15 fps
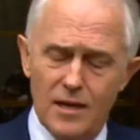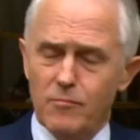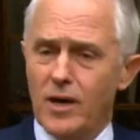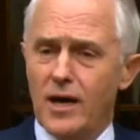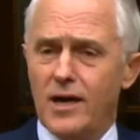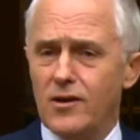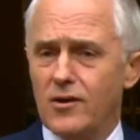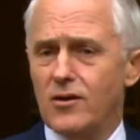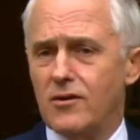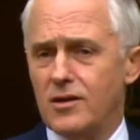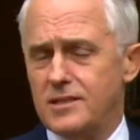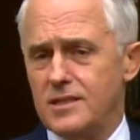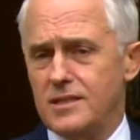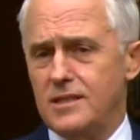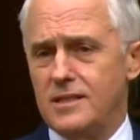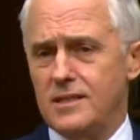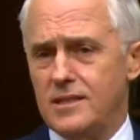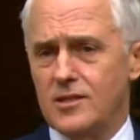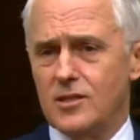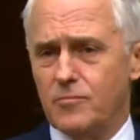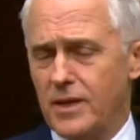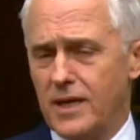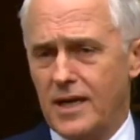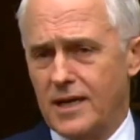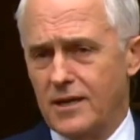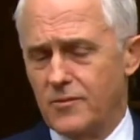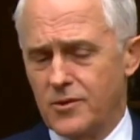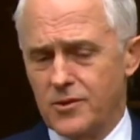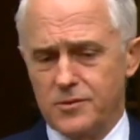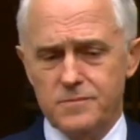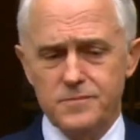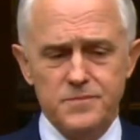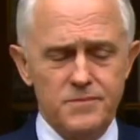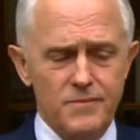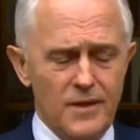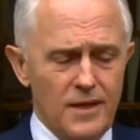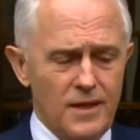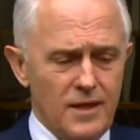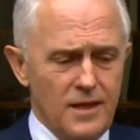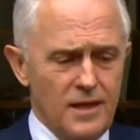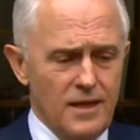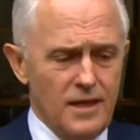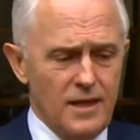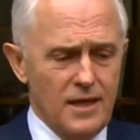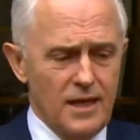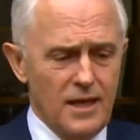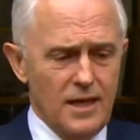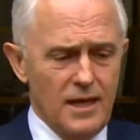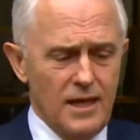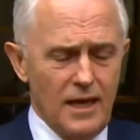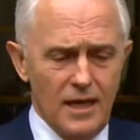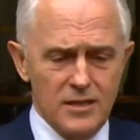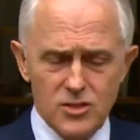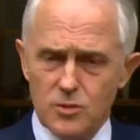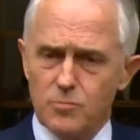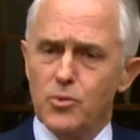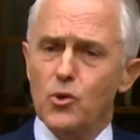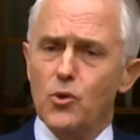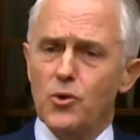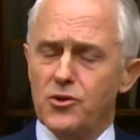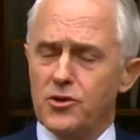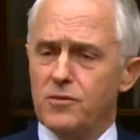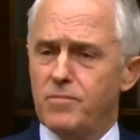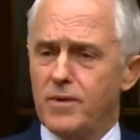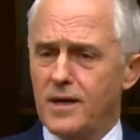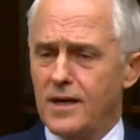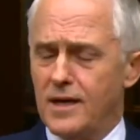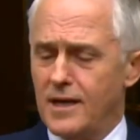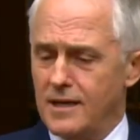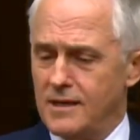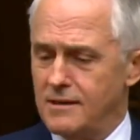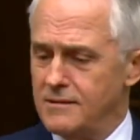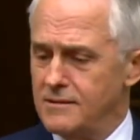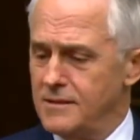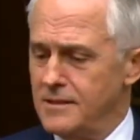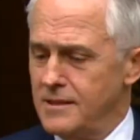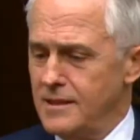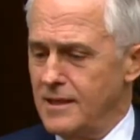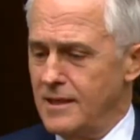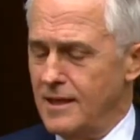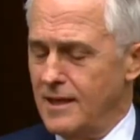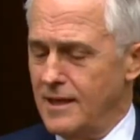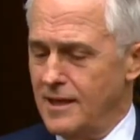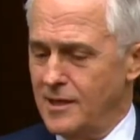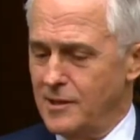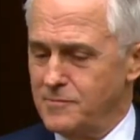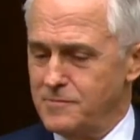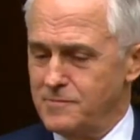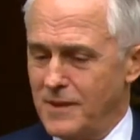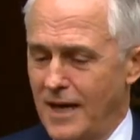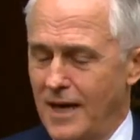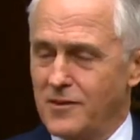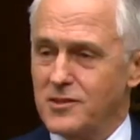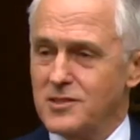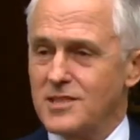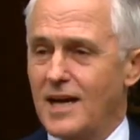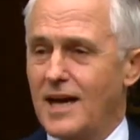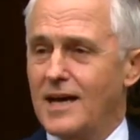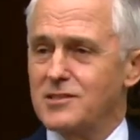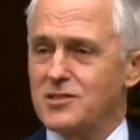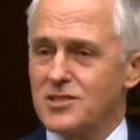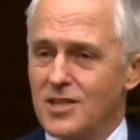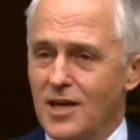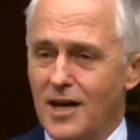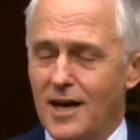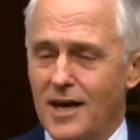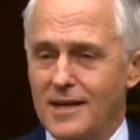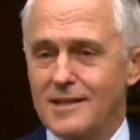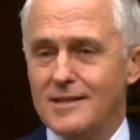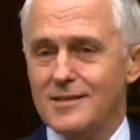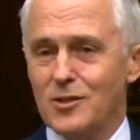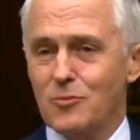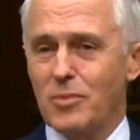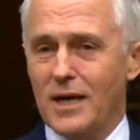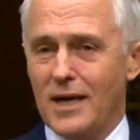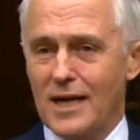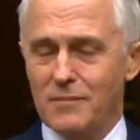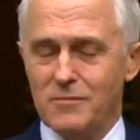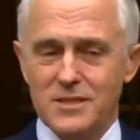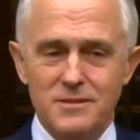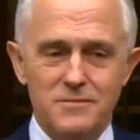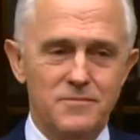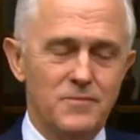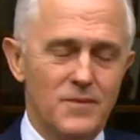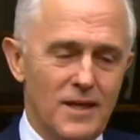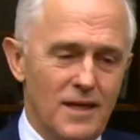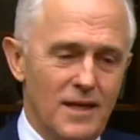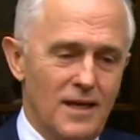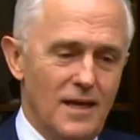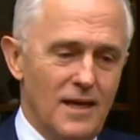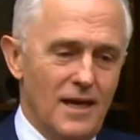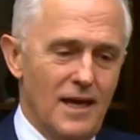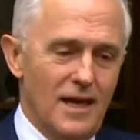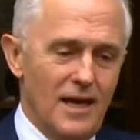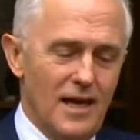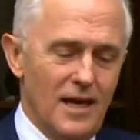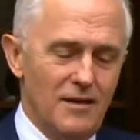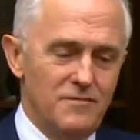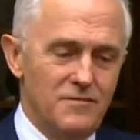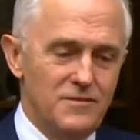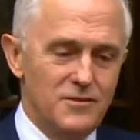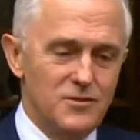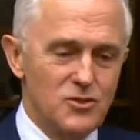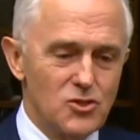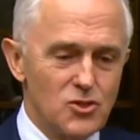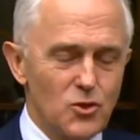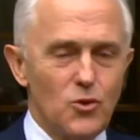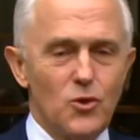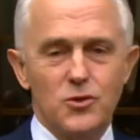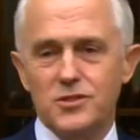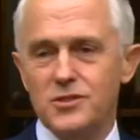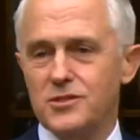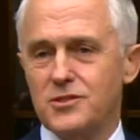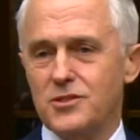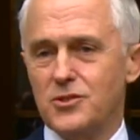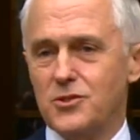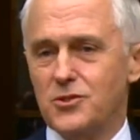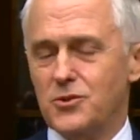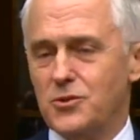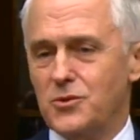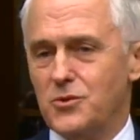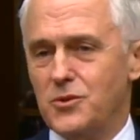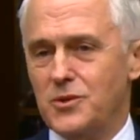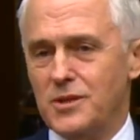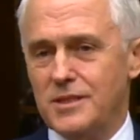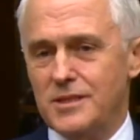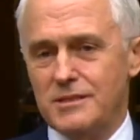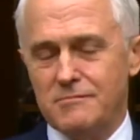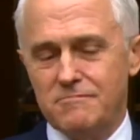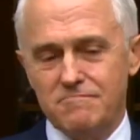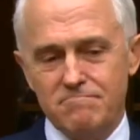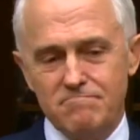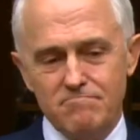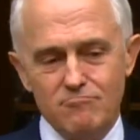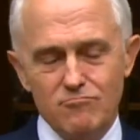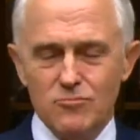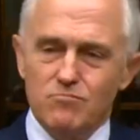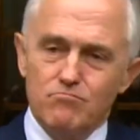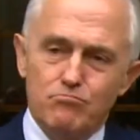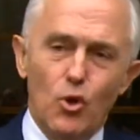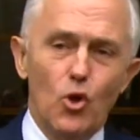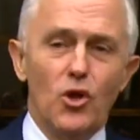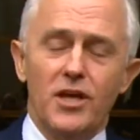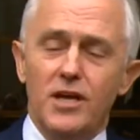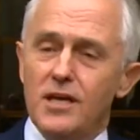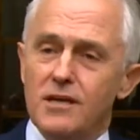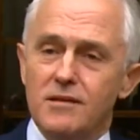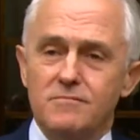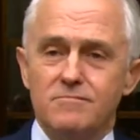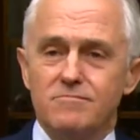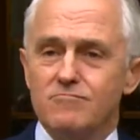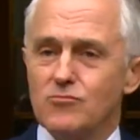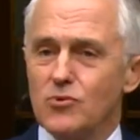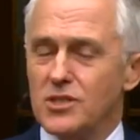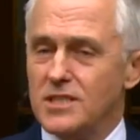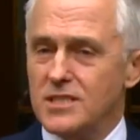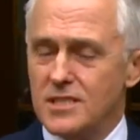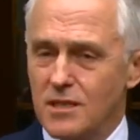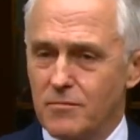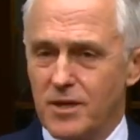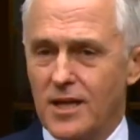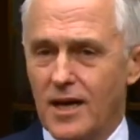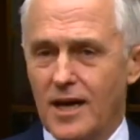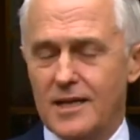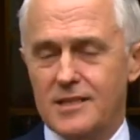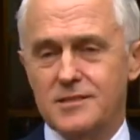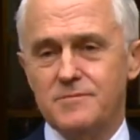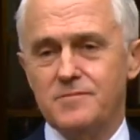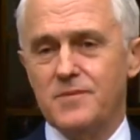A minority in the party room, uh, supported by um, others outside the parliament, have sought to bully, intimidate